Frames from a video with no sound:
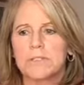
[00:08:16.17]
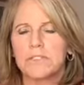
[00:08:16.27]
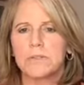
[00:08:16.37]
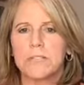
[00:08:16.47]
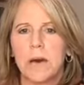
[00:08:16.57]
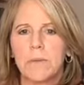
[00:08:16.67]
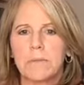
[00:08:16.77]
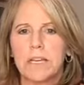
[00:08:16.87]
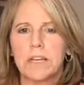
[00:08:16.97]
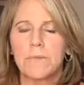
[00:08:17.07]
and she was helping
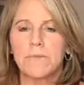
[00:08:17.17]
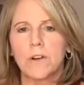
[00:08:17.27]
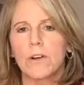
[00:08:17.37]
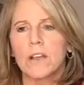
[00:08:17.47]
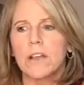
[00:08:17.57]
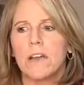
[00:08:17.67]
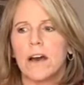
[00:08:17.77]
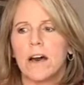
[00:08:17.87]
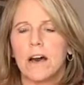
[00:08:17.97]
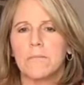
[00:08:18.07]
me convert
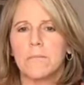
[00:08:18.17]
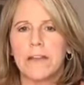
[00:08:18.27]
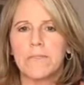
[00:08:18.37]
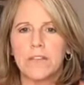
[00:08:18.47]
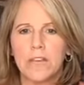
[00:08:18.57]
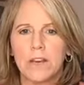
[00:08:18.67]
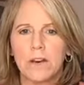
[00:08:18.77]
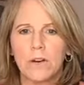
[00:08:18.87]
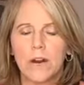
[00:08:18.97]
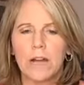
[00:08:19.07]
my video.